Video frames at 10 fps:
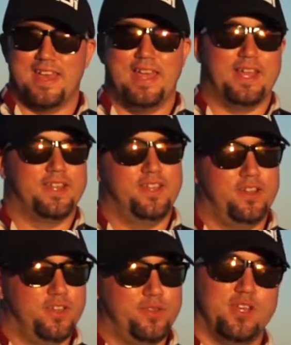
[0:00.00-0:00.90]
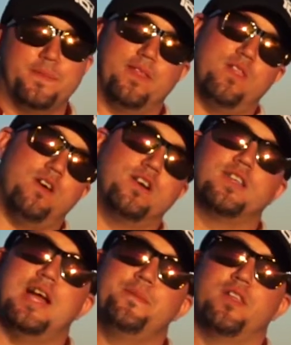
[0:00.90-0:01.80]
and I can tell you it took me a long
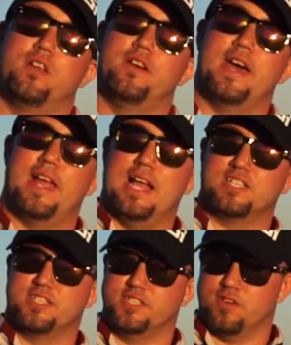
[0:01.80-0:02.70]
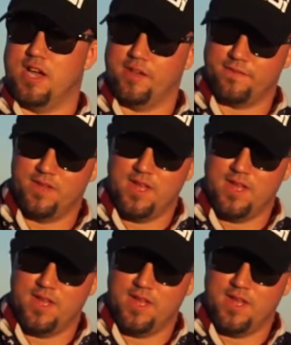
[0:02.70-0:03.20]
time to learn how to actually drive,